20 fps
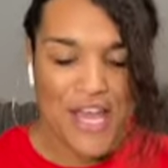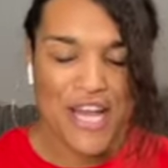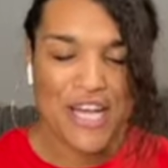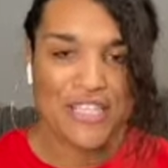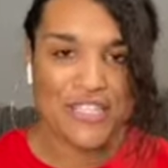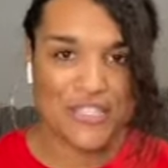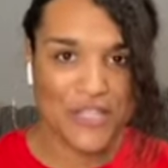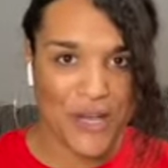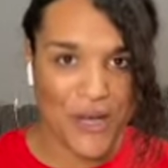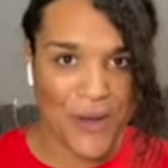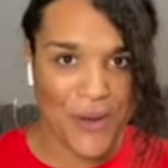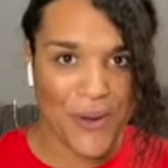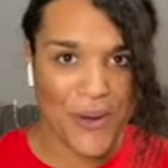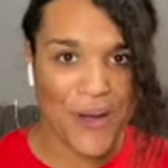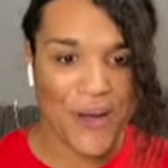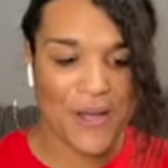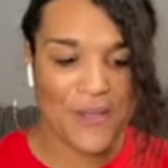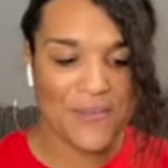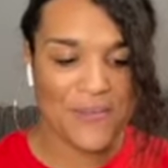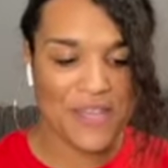So
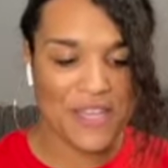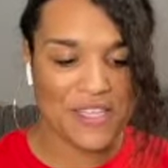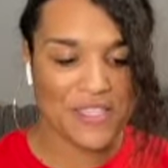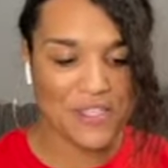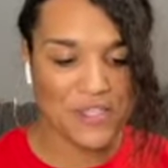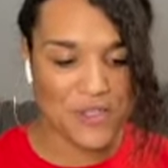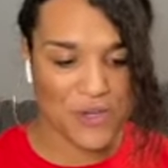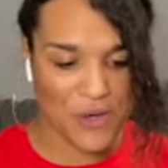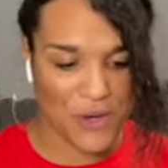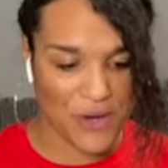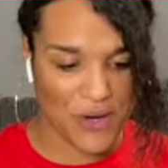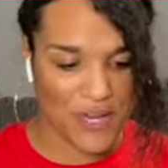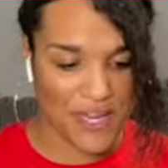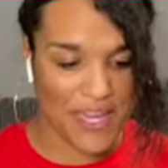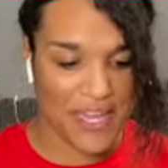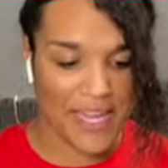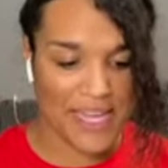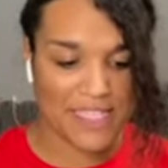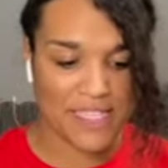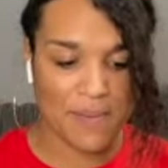this story
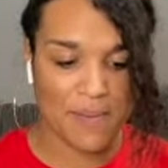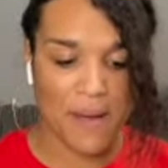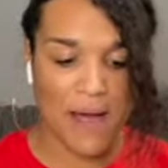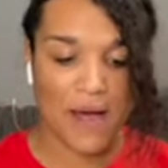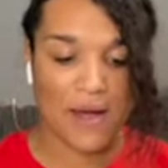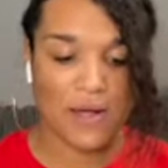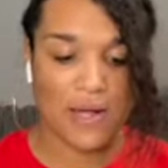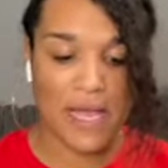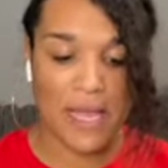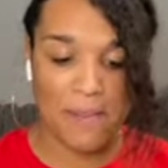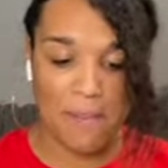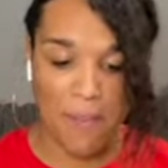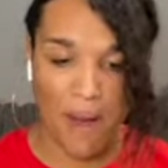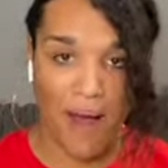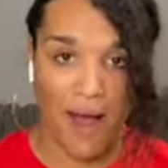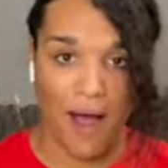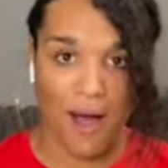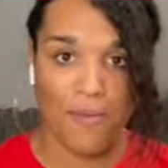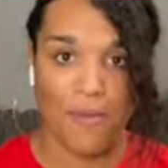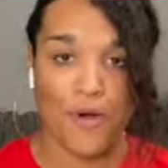is about a
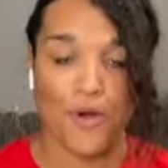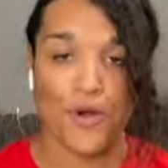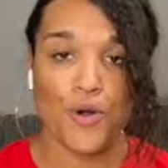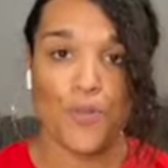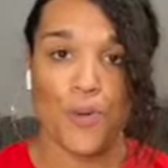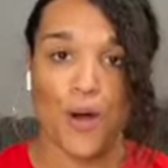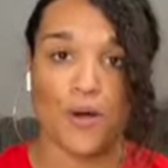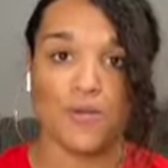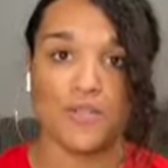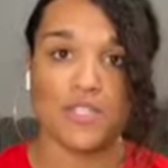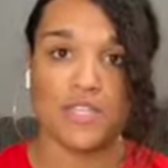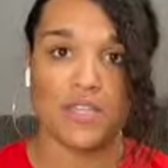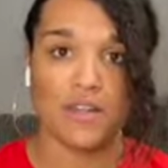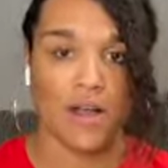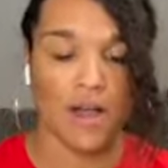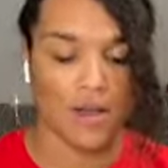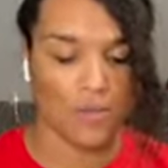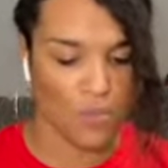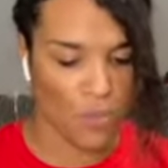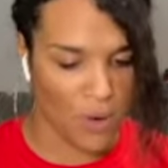mom who posted
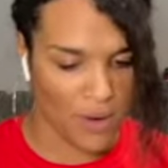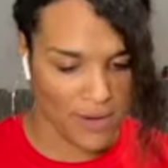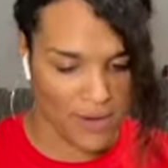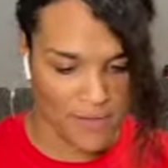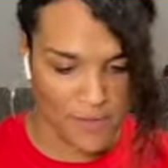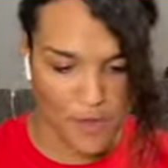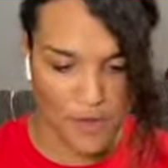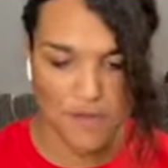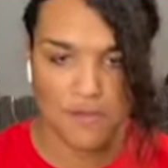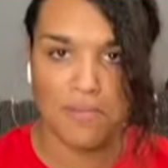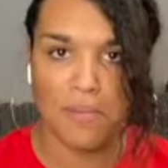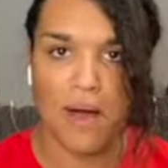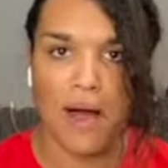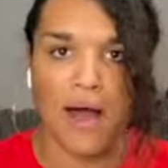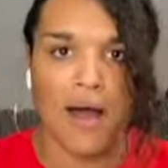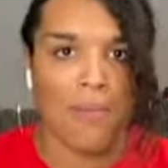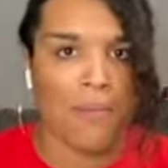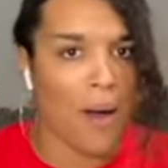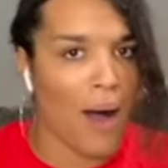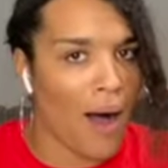on one of those
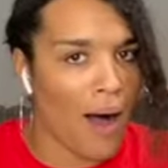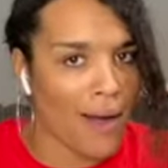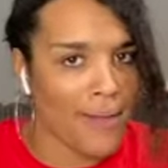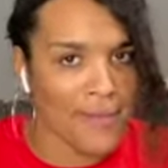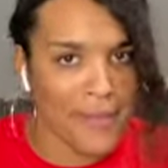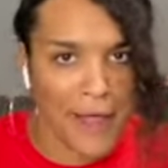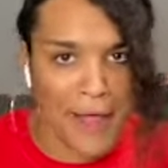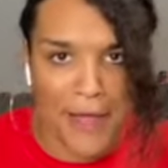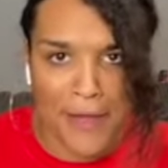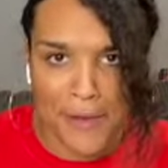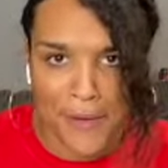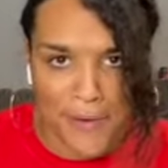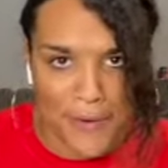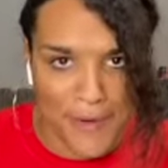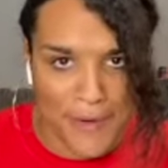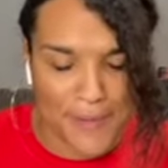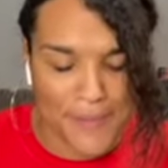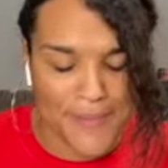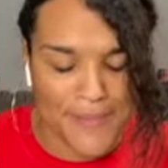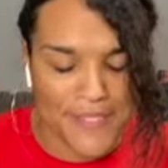mom online
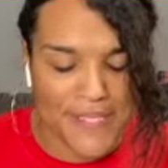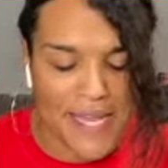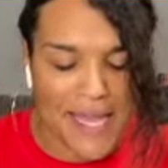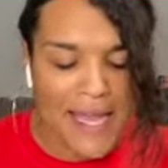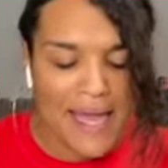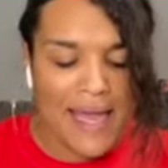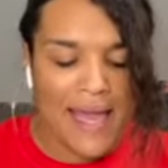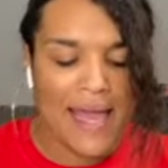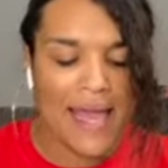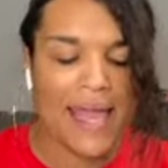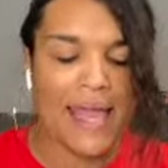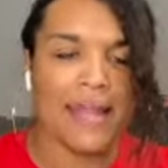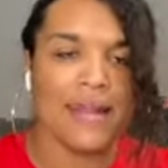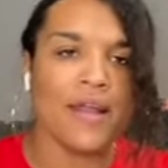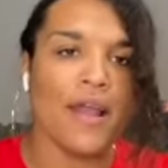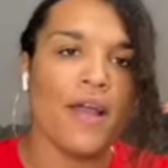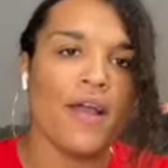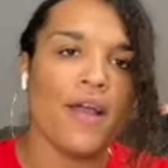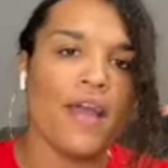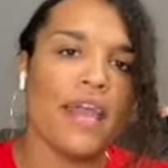groups.
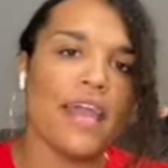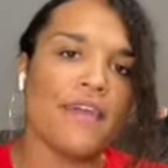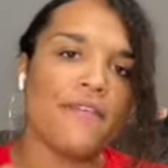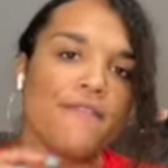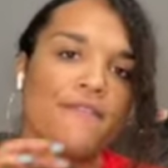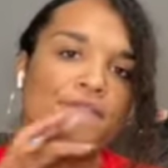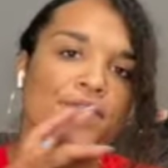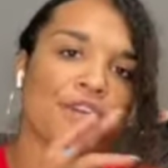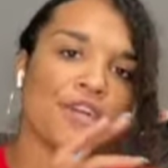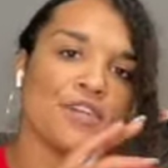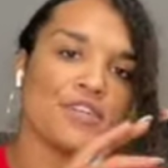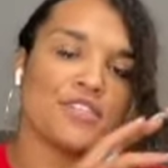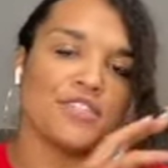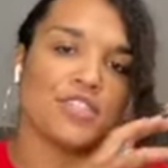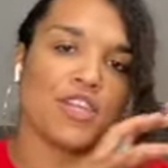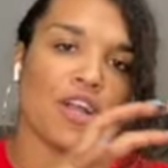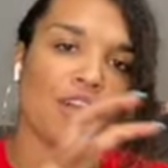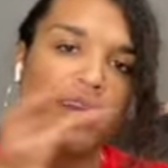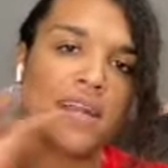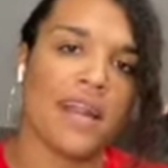And it first
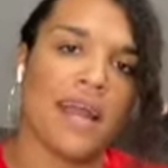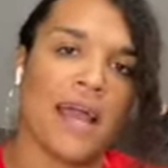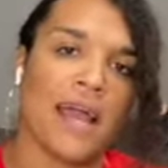started